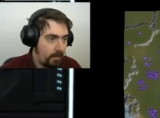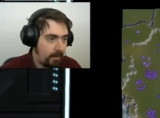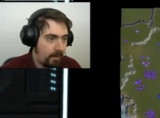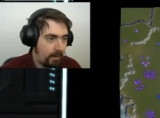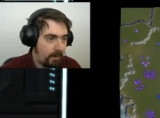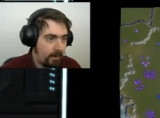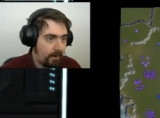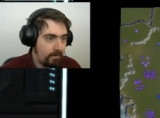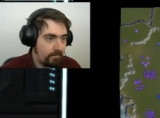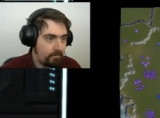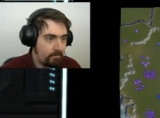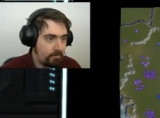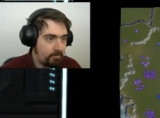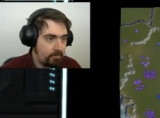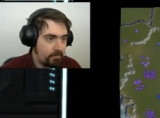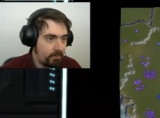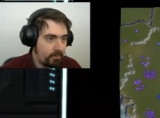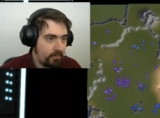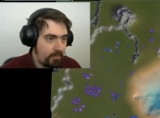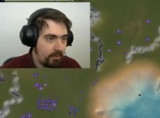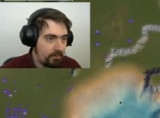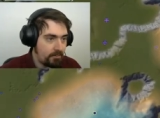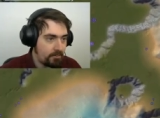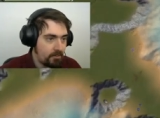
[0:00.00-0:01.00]
And
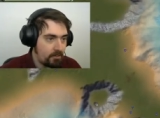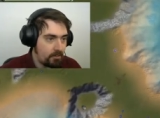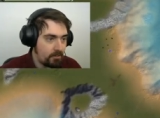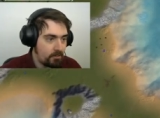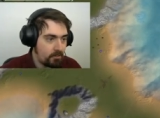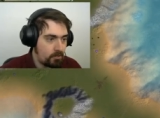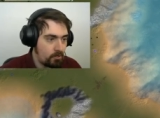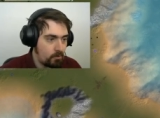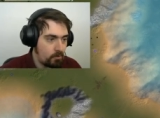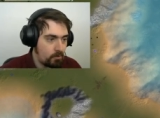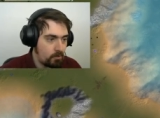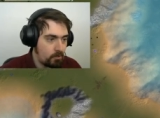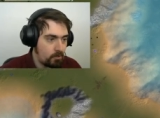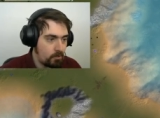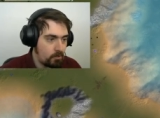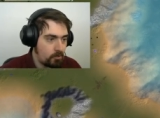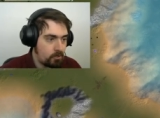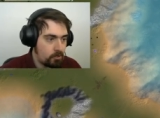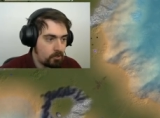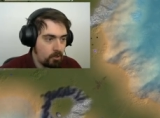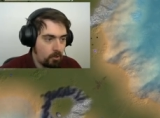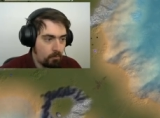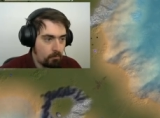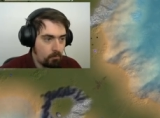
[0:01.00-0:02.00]
that's going to do a good
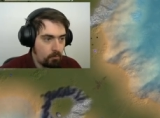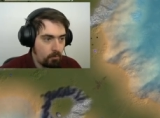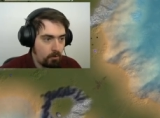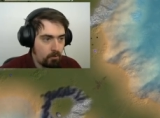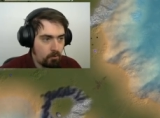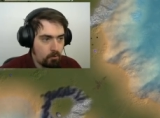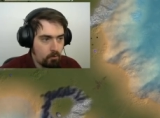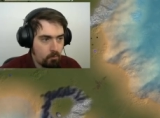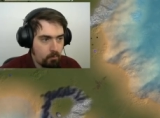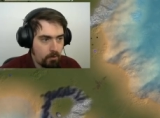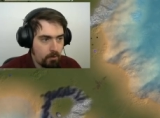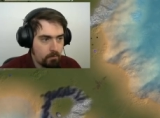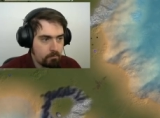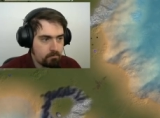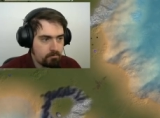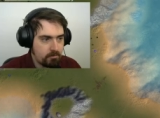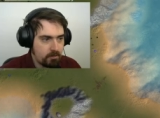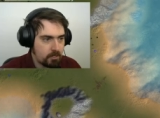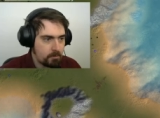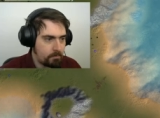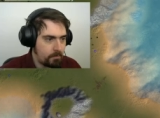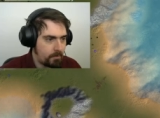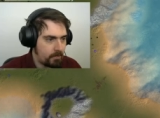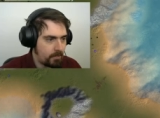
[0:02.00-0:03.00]
job. One-on-one, -on -one,
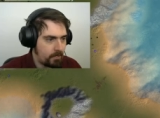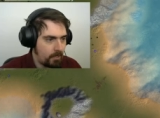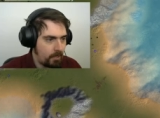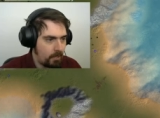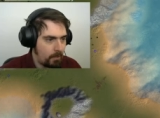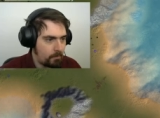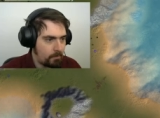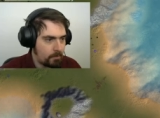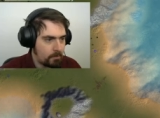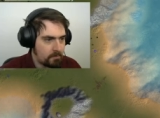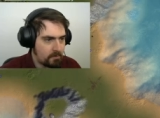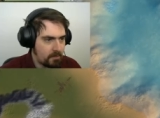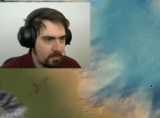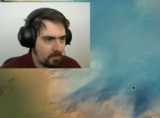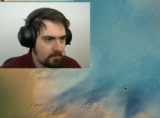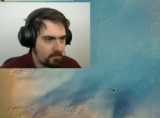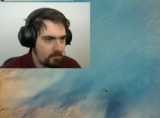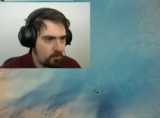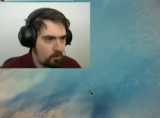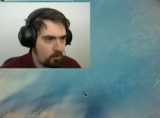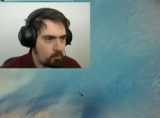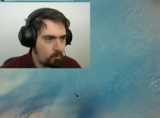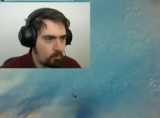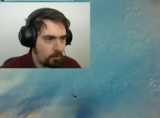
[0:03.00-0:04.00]
Bricks beat Harvey's, but that's
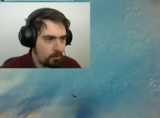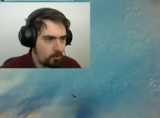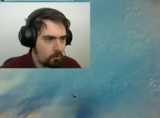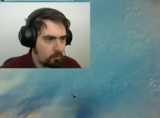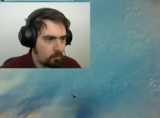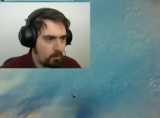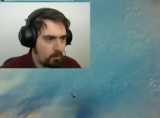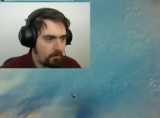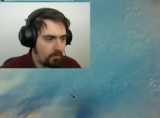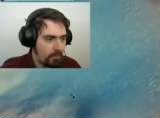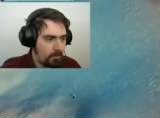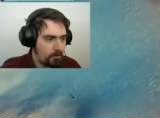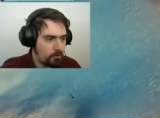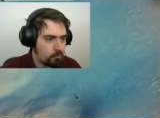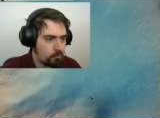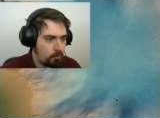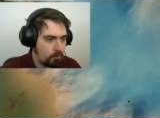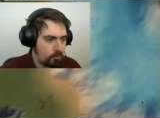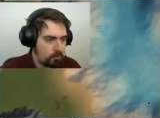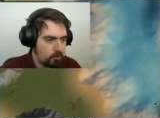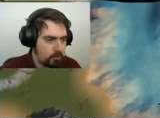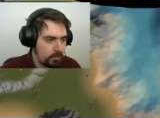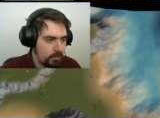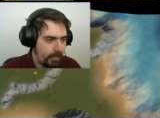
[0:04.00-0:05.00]
not one-on-one. -on -one, that's
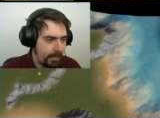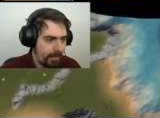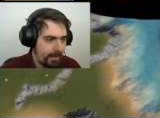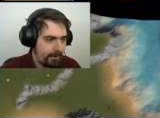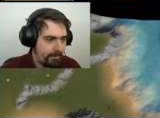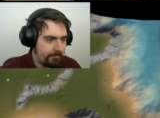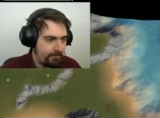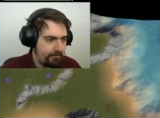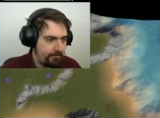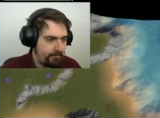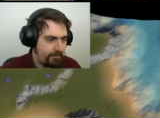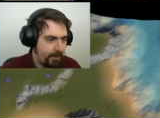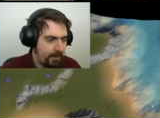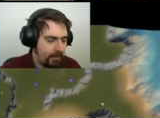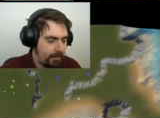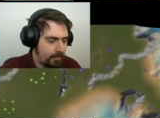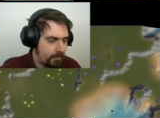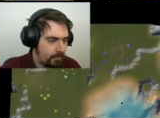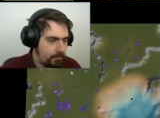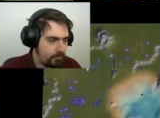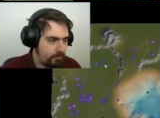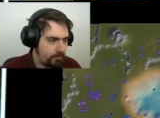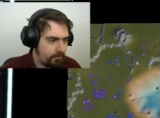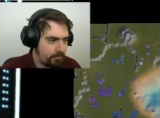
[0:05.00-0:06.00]
one-on-like
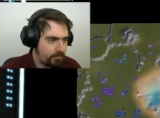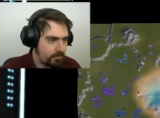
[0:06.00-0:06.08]
five.